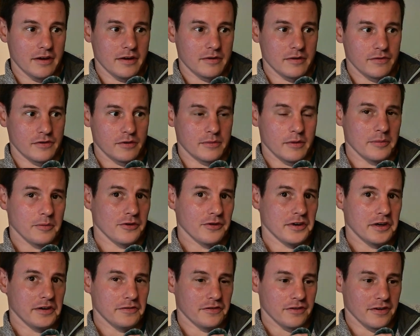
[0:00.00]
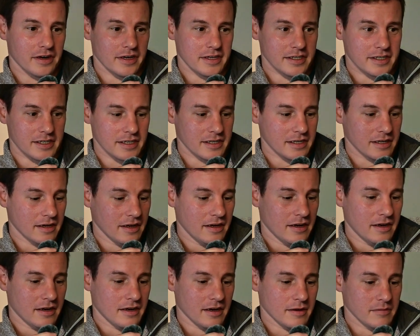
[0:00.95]
with all my marine friends, and
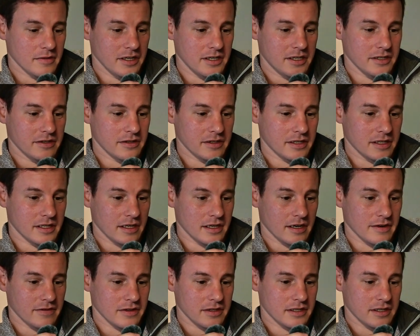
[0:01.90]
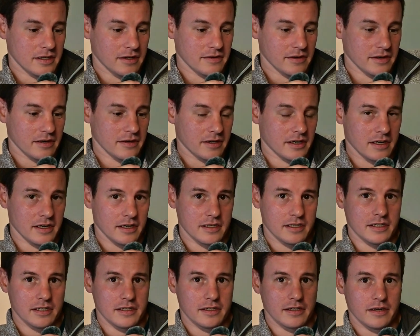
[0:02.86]
I'm literally just there having a cigarette, looking at a
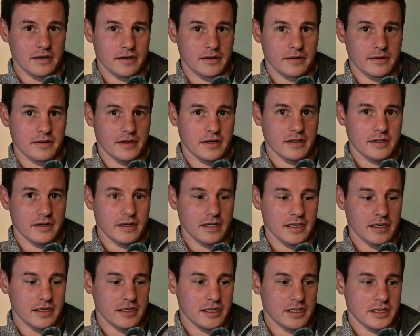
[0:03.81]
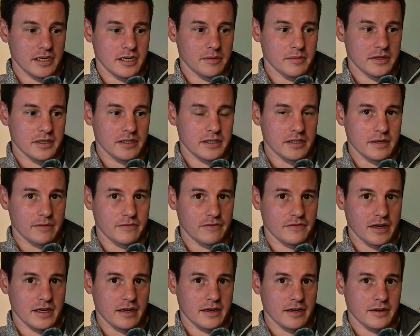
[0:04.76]
seagull, eating chips, and some
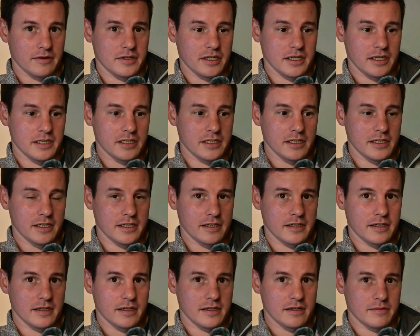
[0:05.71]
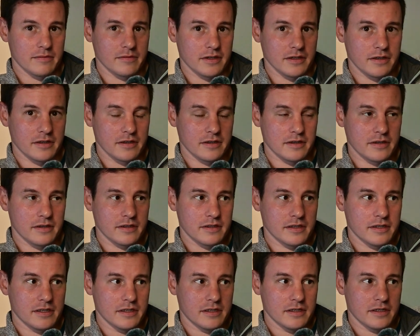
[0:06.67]
fat girl chasing it, and I'm like,
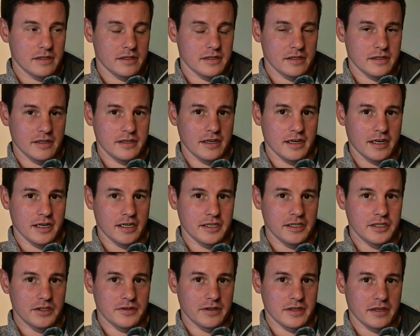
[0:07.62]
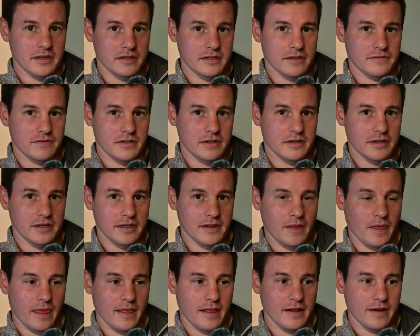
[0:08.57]
did I actually drink enough tonight?
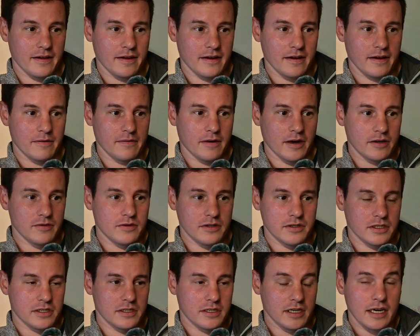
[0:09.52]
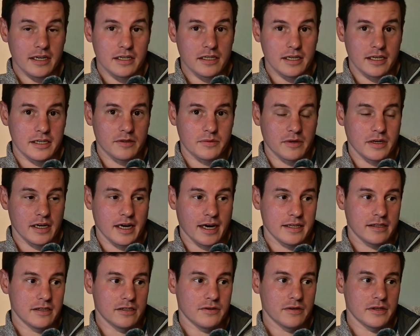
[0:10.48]
And that's why I
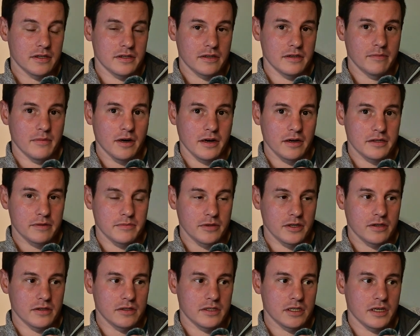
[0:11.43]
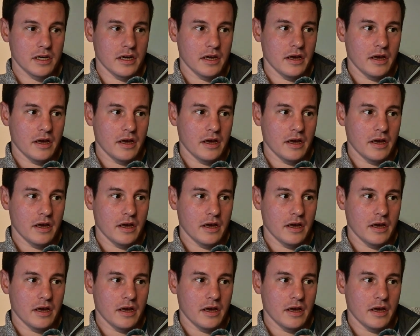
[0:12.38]
had to drink so much, because